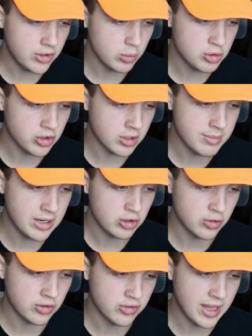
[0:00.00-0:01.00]
So we're just going to make
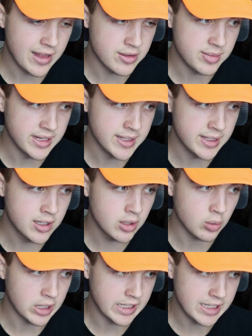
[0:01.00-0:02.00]
sure this is at the beginning here.
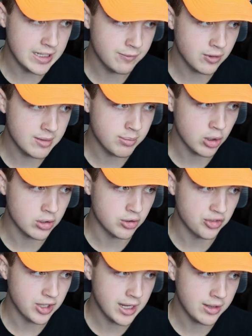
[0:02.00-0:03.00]
We're going to keyframe particle
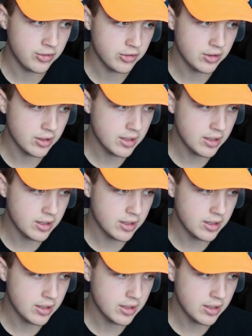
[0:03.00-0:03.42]
size.